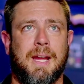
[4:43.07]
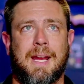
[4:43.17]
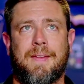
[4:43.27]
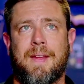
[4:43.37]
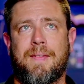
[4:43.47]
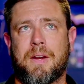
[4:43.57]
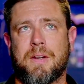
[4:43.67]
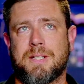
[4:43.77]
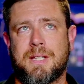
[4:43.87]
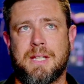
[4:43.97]
And then
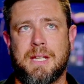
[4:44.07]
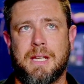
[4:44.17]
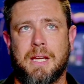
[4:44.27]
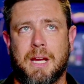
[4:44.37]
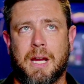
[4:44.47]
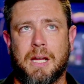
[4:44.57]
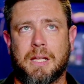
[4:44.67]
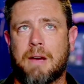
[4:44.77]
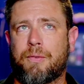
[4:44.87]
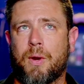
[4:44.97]
there is the
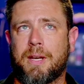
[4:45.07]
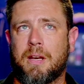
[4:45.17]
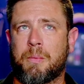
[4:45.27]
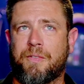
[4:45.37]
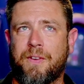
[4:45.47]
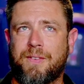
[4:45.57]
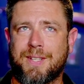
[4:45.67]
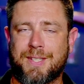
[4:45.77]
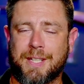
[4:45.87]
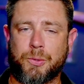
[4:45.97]
La Vereda number
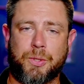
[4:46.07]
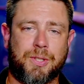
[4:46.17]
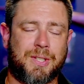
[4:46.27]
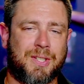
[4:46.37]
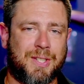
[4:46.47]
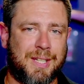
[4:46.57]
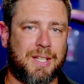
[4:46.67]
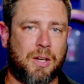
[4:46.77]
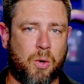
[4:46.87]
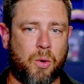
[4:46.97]
56, which is a
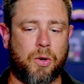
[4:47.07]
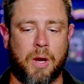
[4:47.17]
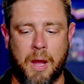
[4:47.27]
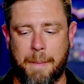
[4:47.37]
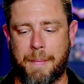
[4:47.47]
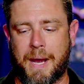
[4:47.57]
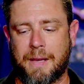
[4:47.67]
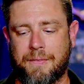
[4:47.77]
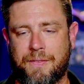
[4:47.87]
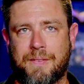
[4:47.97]
6.25
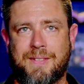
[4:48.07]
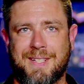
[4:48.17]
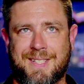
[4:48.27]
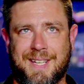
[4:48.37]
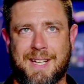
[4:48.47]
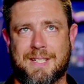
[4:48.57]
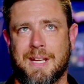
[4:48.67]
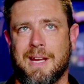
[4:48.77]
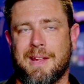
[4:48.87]
by 56.